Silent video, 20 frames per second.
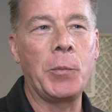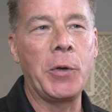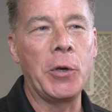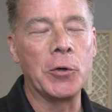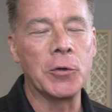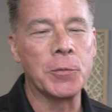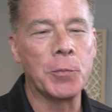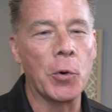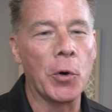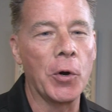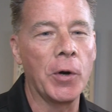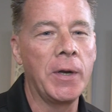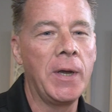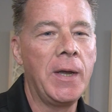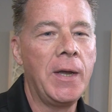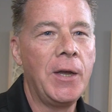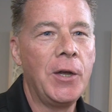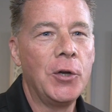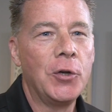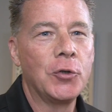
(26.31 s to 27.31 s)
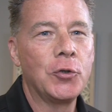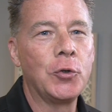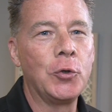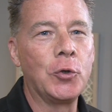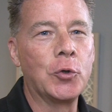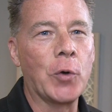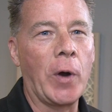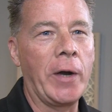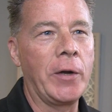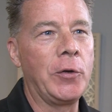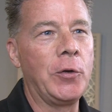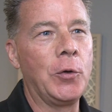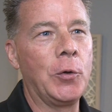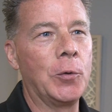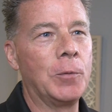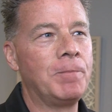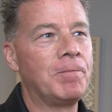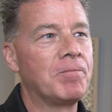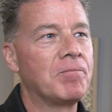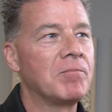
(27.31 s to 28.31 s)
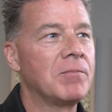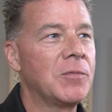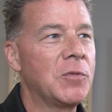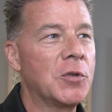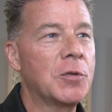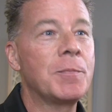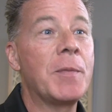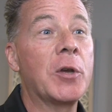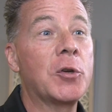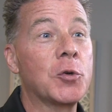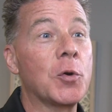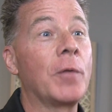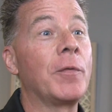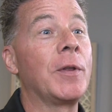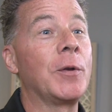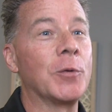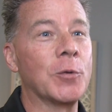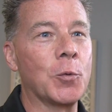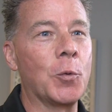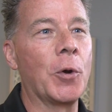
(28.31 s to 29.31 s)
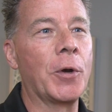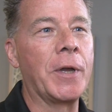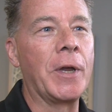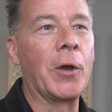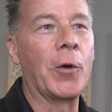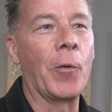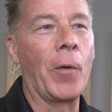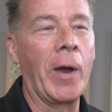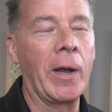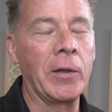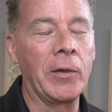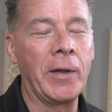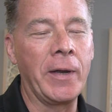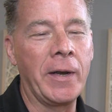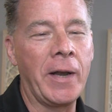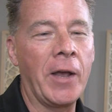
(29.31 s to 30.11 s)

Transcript: Petersburg to try to just make sure everything was working correctly.